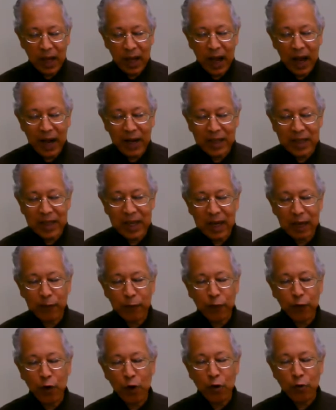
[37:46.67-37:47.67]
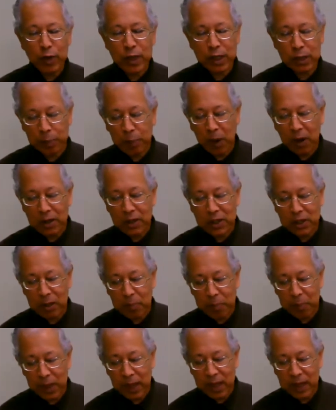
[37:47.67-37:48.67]
I take full
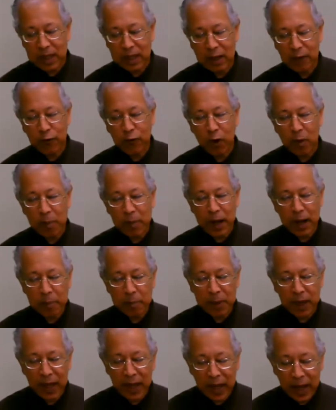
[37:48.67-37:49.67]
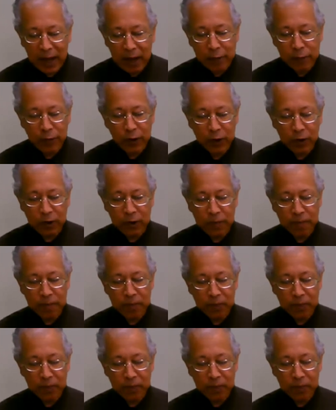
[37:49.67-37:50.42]
responsibility for my behavior.